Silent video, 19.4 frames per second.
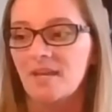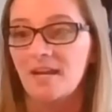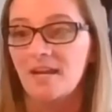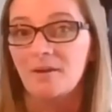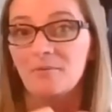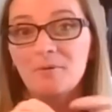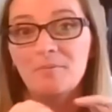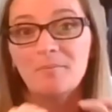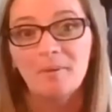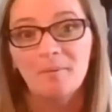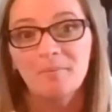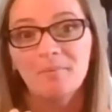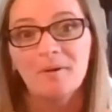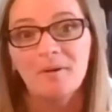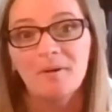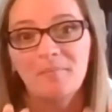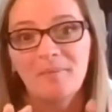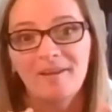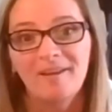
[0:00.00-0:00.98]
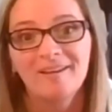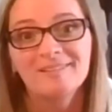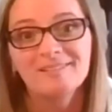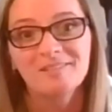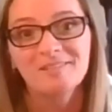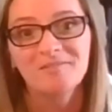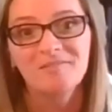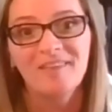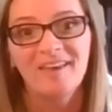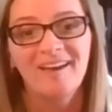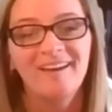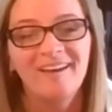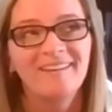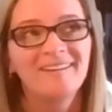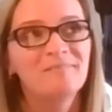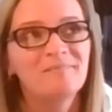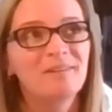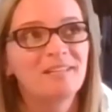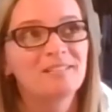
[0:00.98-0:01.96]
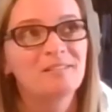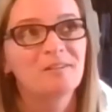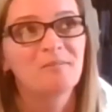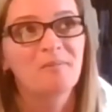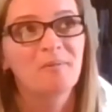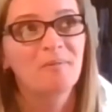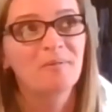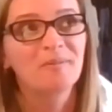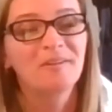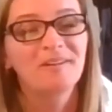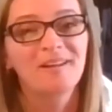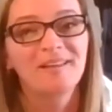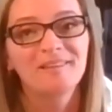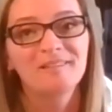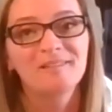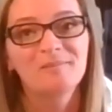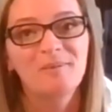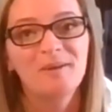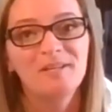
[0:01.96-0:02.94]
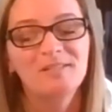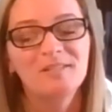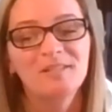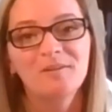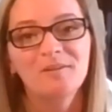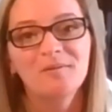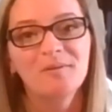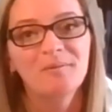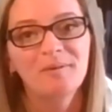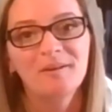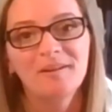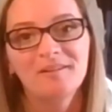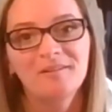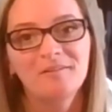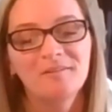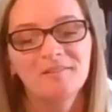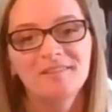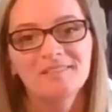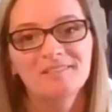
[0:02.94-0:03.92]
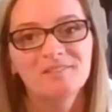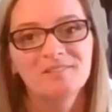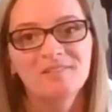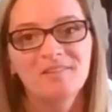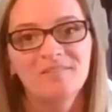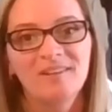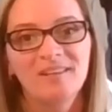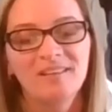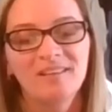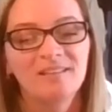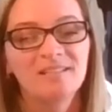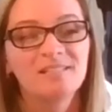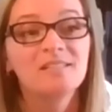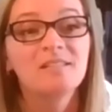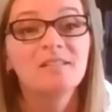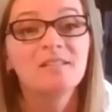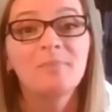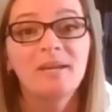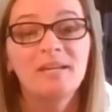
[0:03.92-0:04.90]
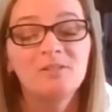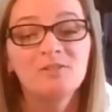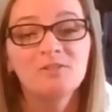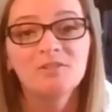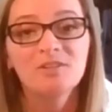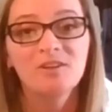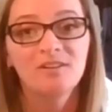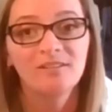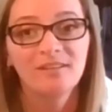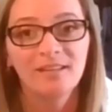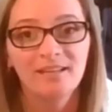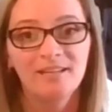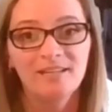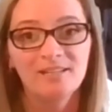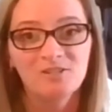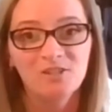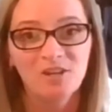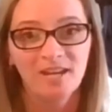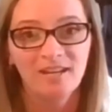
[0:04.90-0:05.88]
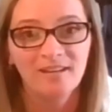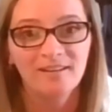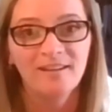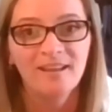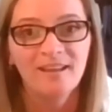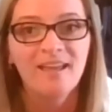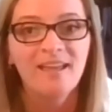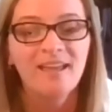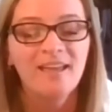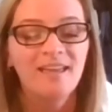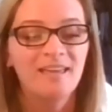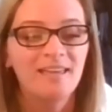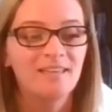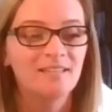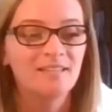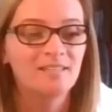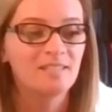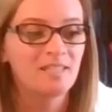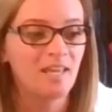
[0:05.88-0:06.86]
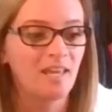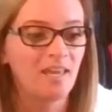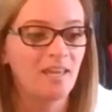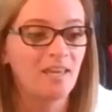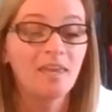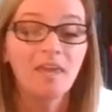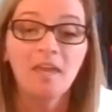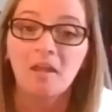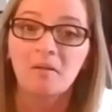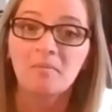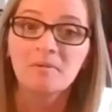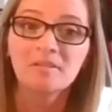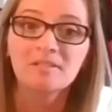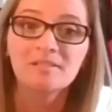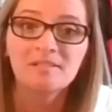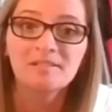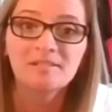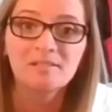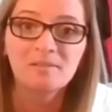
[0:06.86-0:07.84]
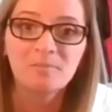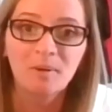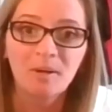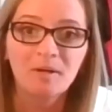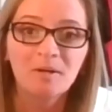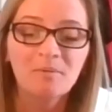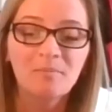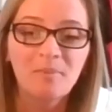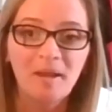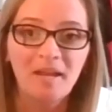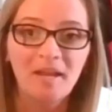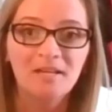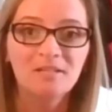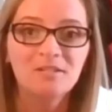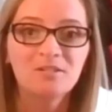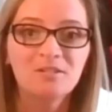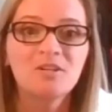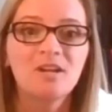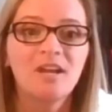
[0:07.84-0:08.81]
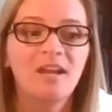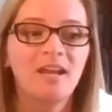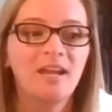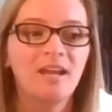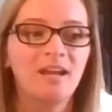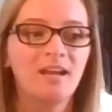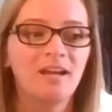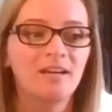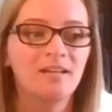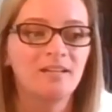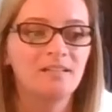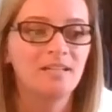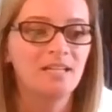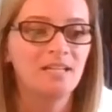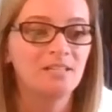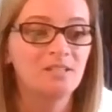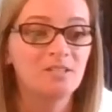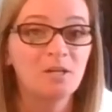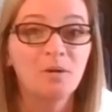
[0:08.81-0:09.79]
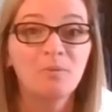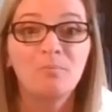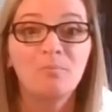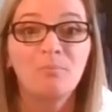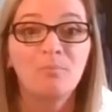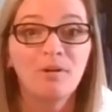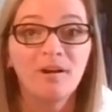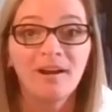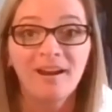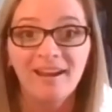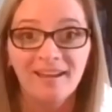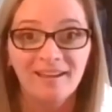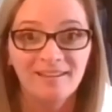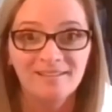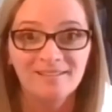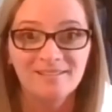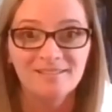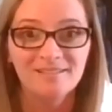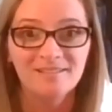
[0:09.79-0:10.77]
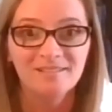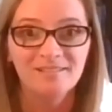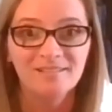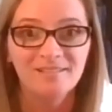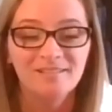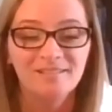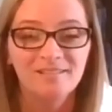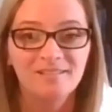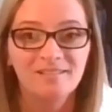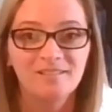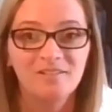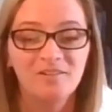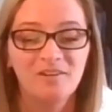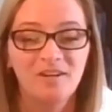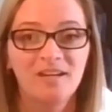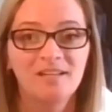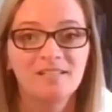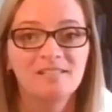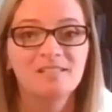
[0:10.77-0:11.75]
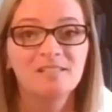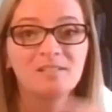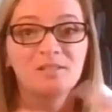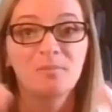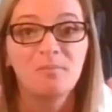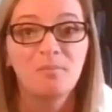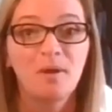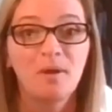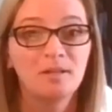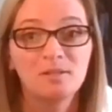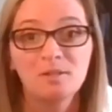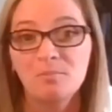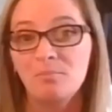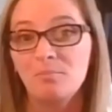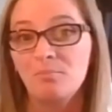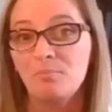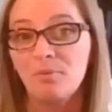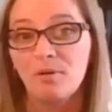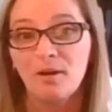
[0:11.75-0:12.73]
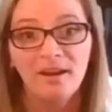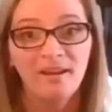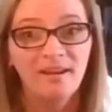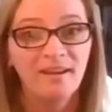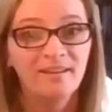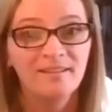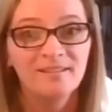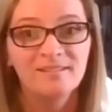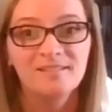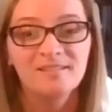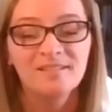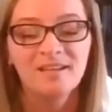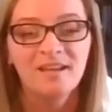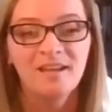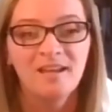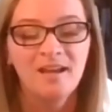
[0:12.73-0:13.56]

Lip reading: And I remember it because of that, because I remember looking at this page thinking, what am I going to do with this? There's so many likes. The page is called Lady Jane. It's a cannabis inspired page and it's a brand, you guys. It's a brand.